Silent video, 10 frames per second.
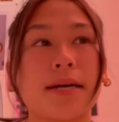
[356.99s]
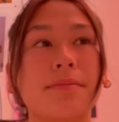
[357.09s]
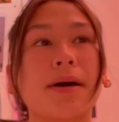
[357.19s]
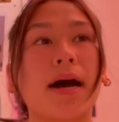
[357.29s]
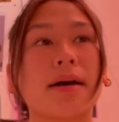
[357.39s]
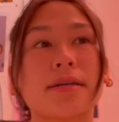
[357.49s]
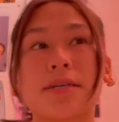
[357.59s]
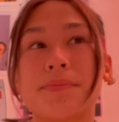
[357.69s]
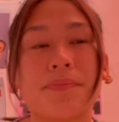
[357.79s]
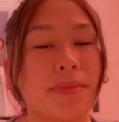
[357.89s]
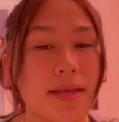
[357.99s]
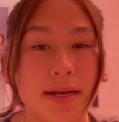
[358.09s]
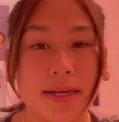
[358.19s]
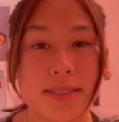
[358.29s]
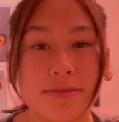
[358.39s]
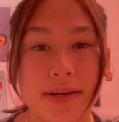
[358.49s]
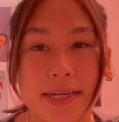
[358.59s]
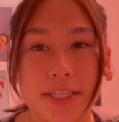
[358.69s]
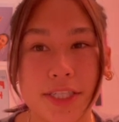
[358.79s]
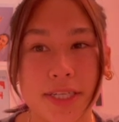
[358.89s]
back. It's
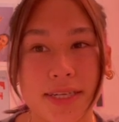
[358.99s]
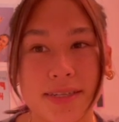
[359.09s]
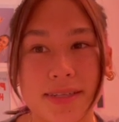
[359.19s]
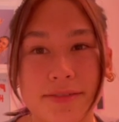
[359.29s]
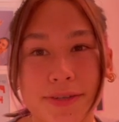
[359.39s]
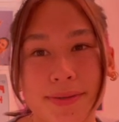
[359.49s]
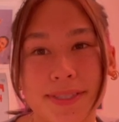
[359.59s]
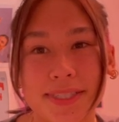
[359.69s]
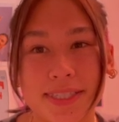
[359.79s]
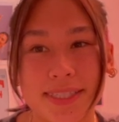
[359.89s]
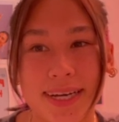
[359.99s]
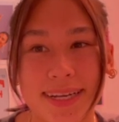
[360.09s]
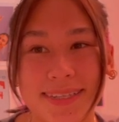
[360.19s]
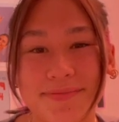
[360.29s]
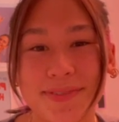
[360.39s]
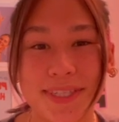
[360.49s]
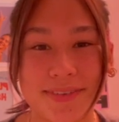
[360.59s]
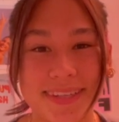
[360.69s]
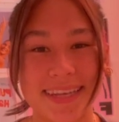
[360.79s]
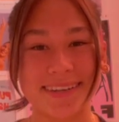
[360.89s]
very chill. Everyone's just kind of
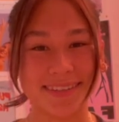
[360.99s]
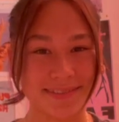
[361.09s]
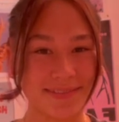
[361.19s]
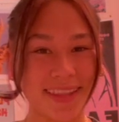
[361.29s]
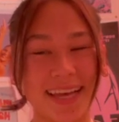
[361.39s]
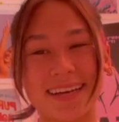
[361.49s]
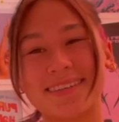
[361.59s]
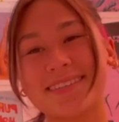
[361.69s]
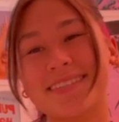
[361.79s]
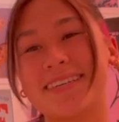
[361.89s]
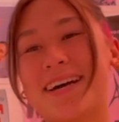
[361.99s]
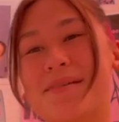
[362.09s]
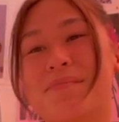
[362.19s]
doing their own thing all the time.